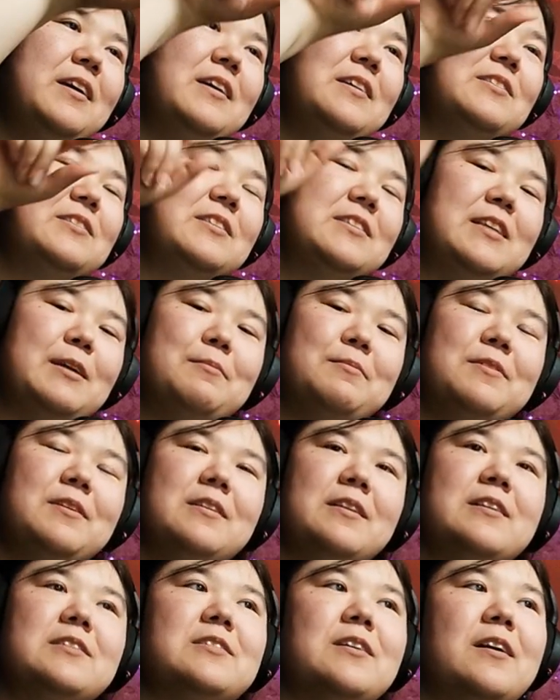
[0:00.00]
is the same thing
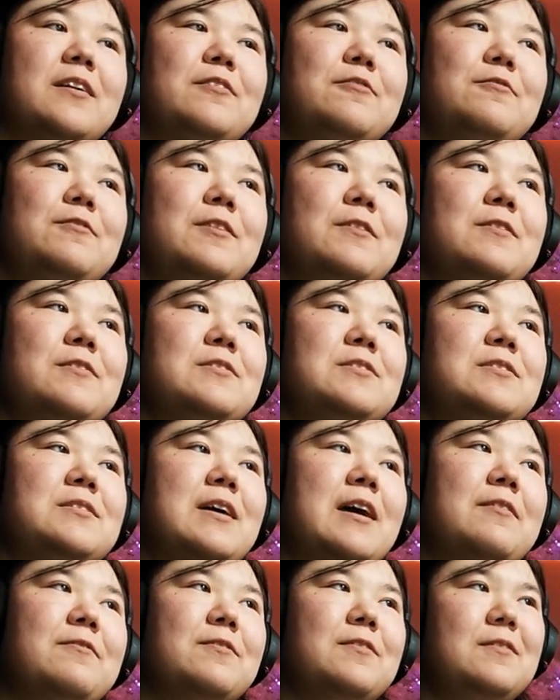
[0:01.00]
that's on Viren's
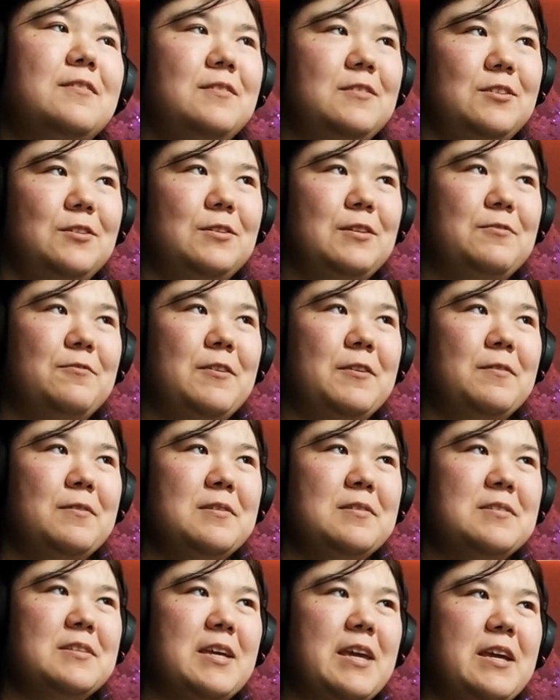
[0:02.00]
staff. So did
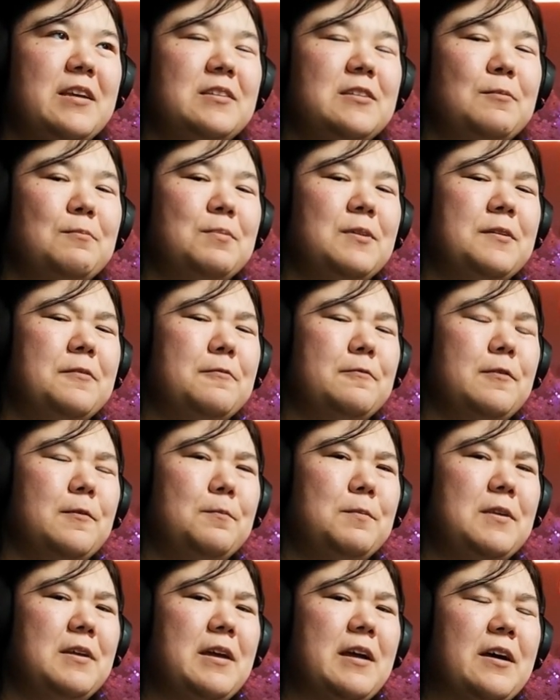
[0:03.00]
Viren take something
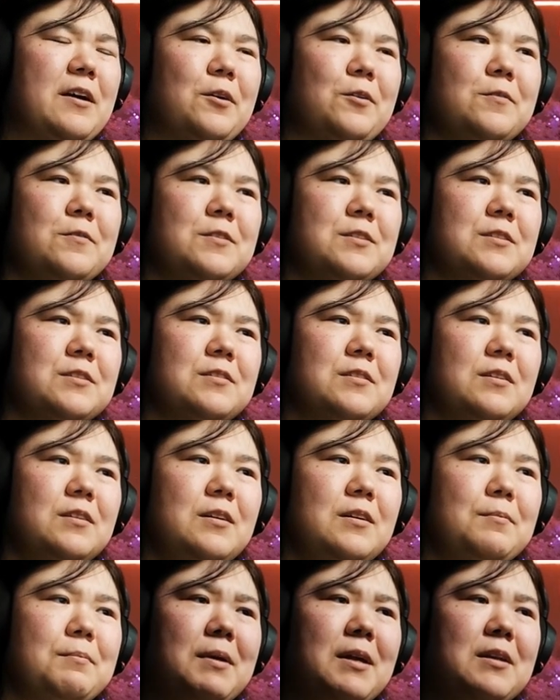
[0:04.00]
from the elves
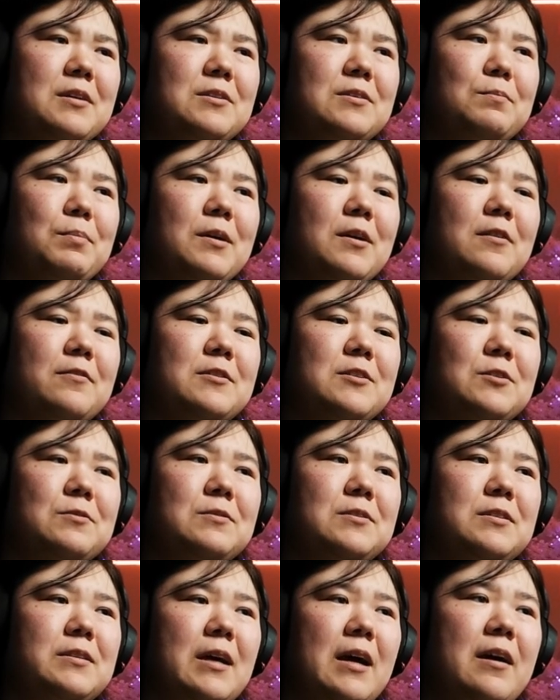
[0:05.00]
and made it part of his
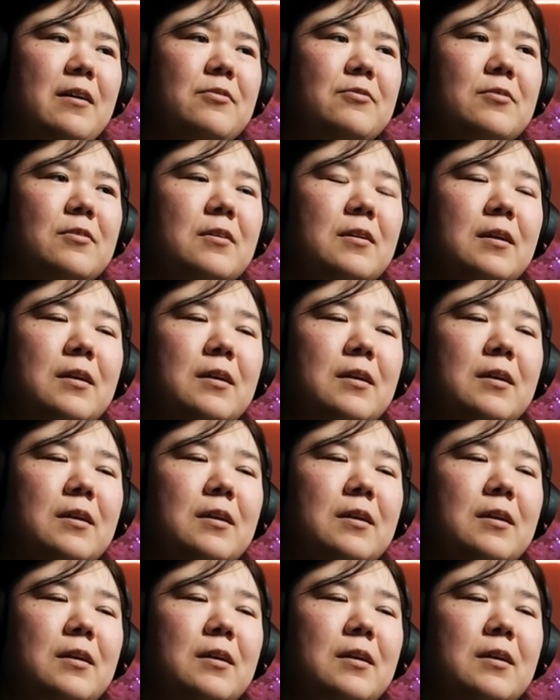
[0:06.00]
own staff?